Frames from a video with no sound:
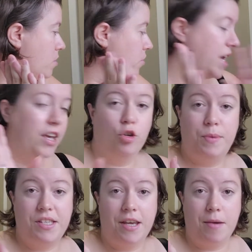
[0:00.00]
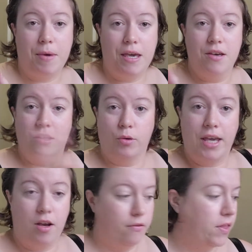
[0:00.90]
So yeah, you'll be seeing me
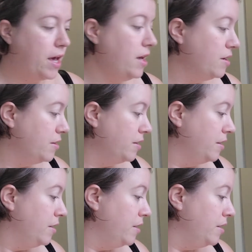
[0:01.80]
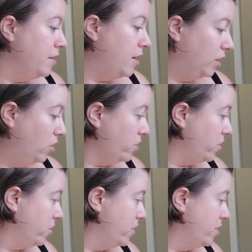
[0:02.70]
looking over there a
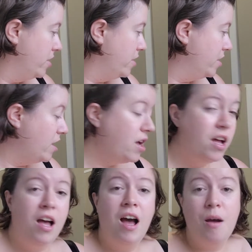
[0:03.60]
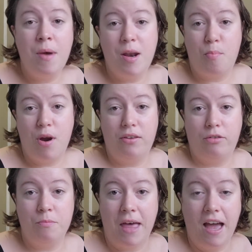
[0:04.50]
lot. I'm out of
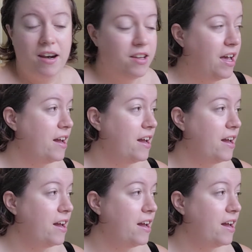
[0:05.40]
breath from that.